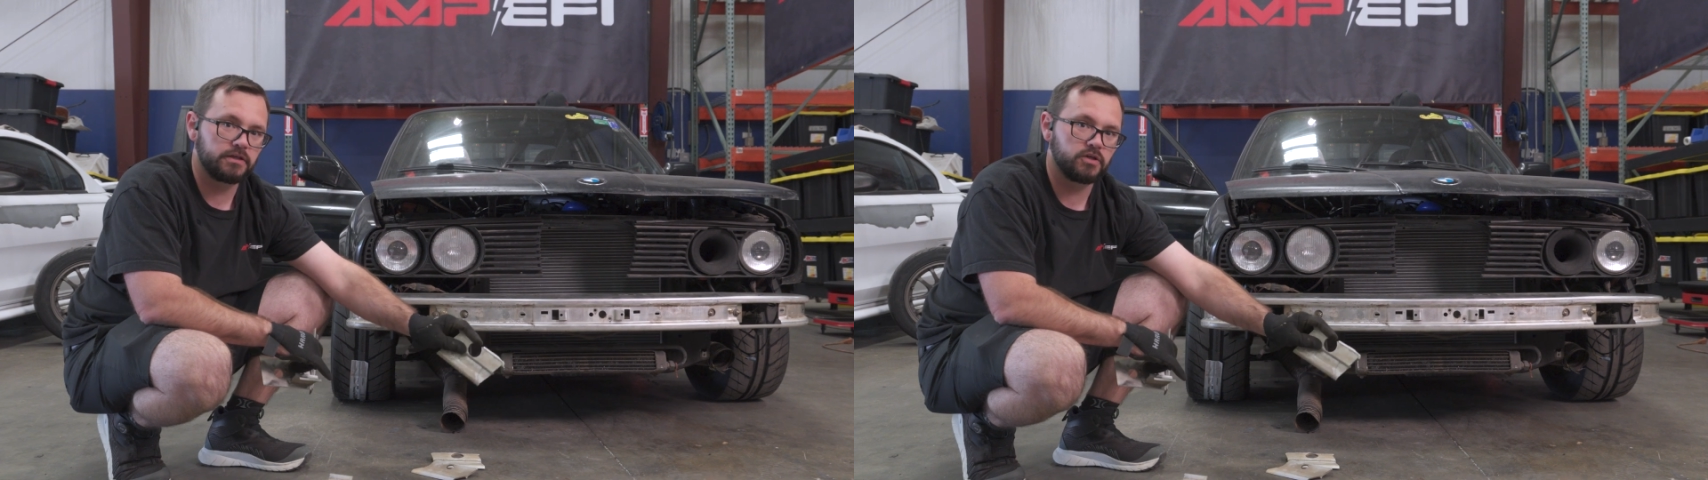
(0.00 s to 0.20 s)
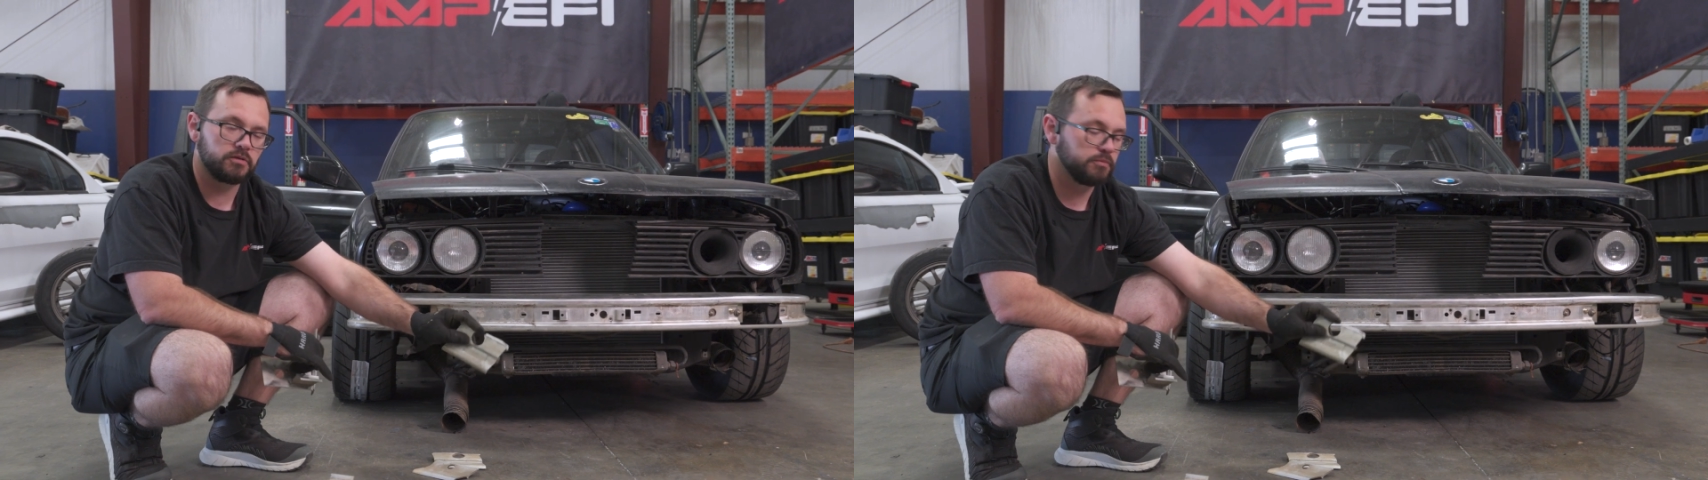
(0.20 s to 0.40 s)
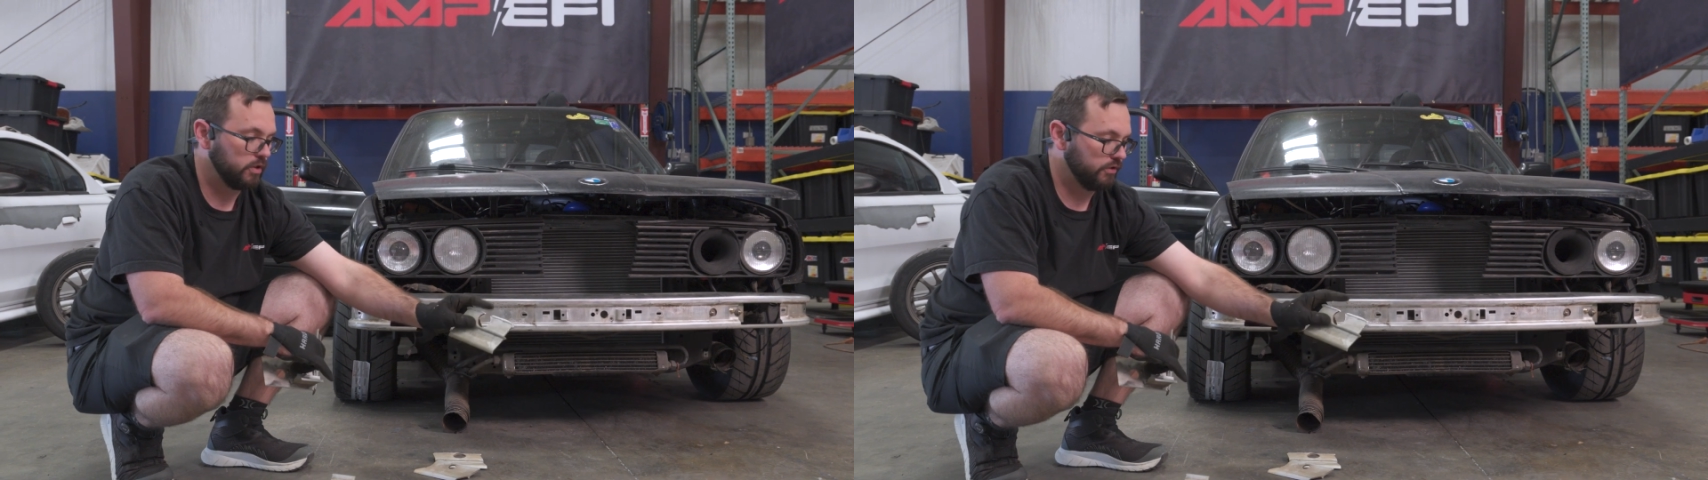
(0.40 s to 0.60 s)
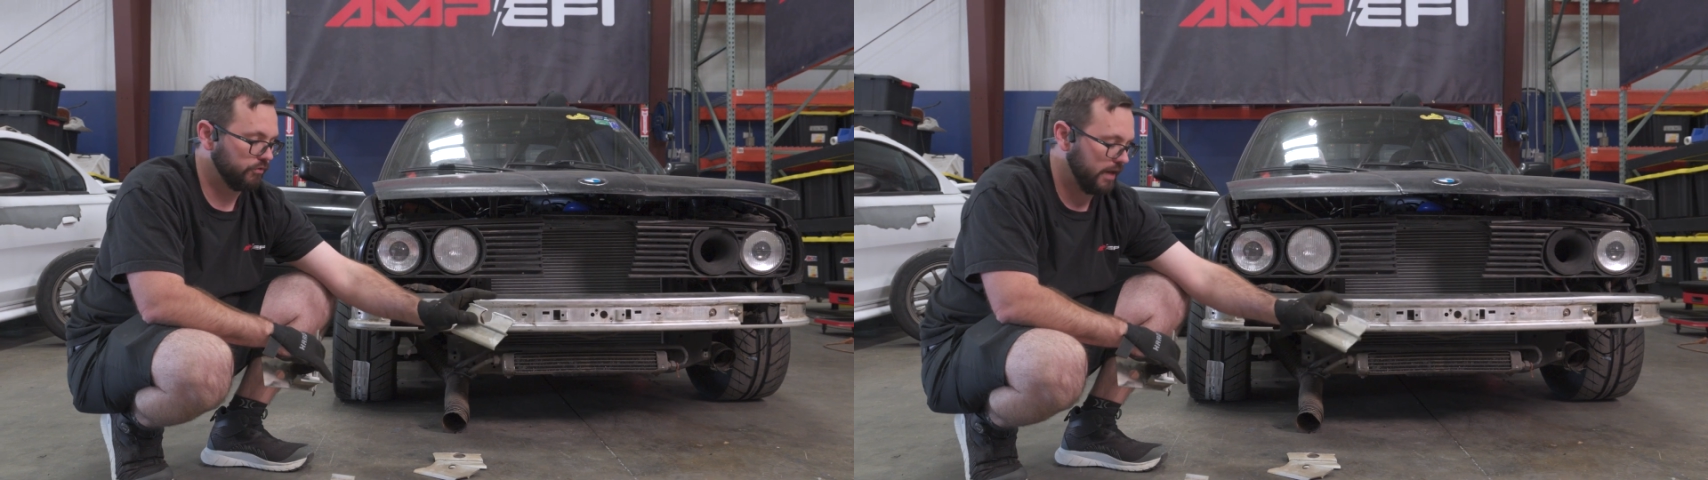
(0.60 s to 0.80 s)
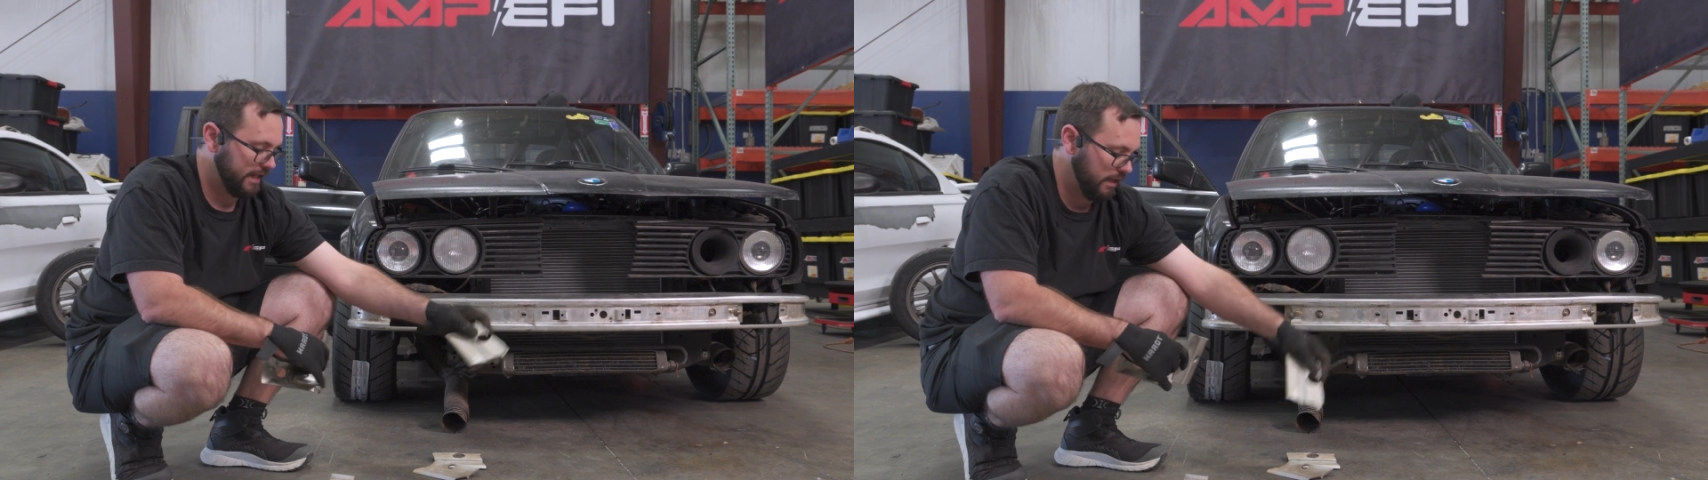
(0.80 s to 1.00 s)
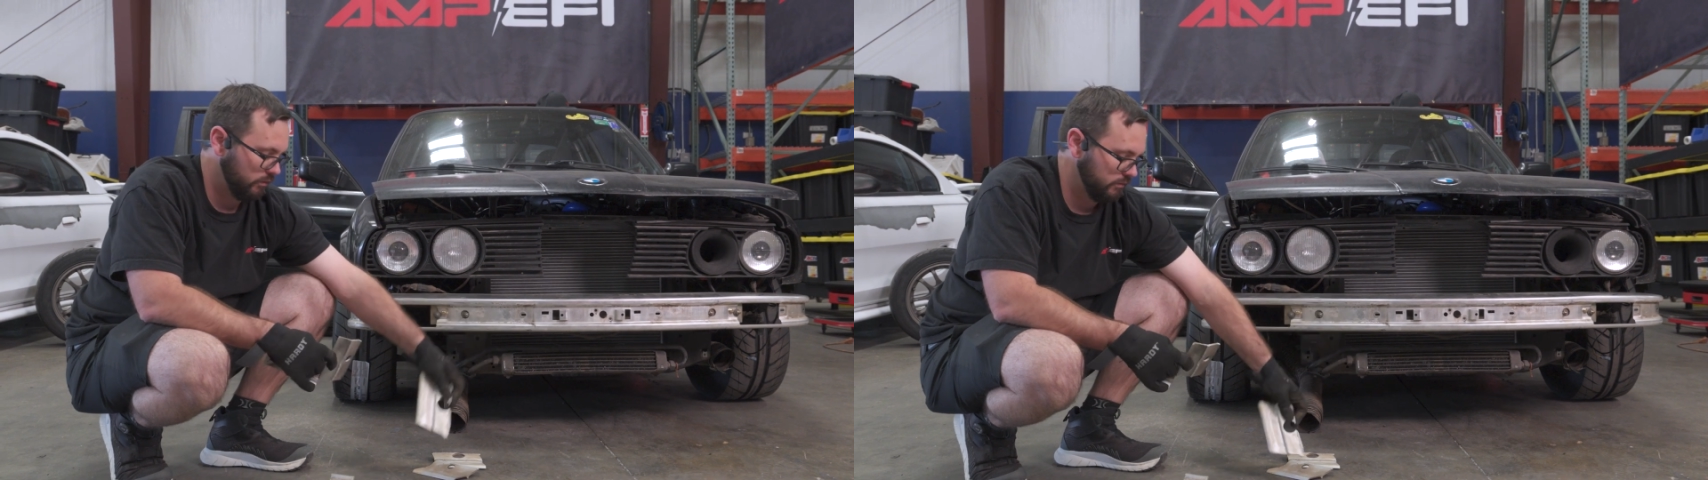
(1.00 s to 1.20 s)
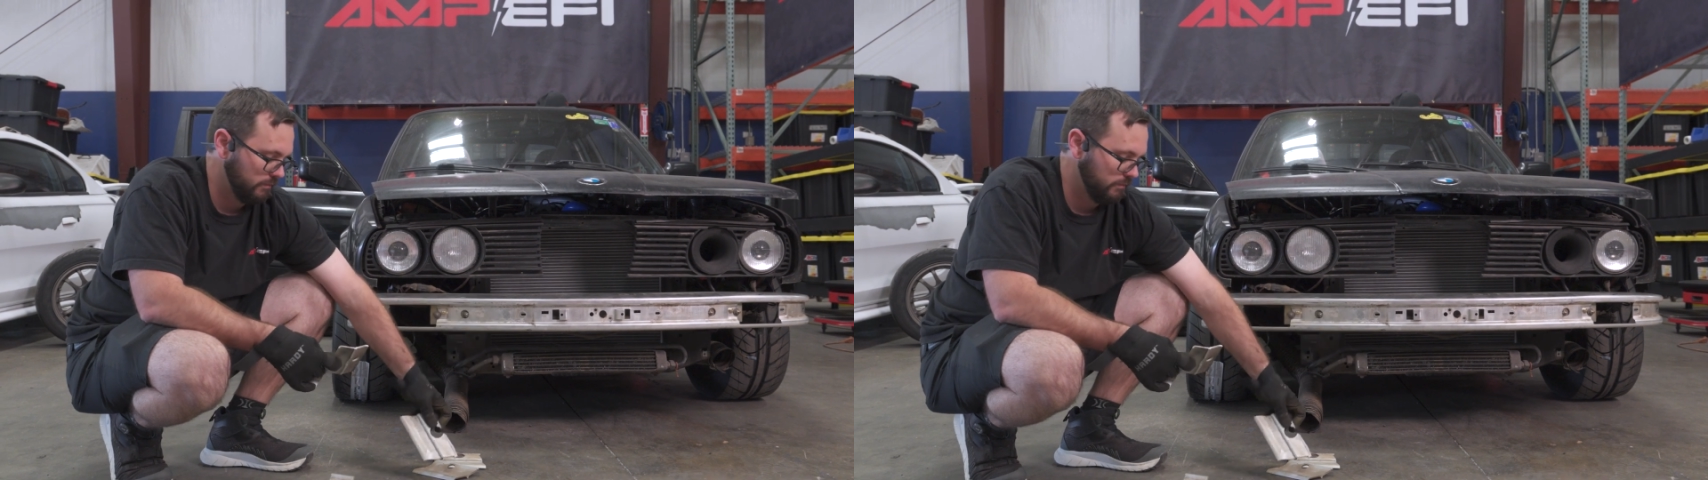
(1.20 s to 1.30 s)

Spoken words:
and you can pull it right out.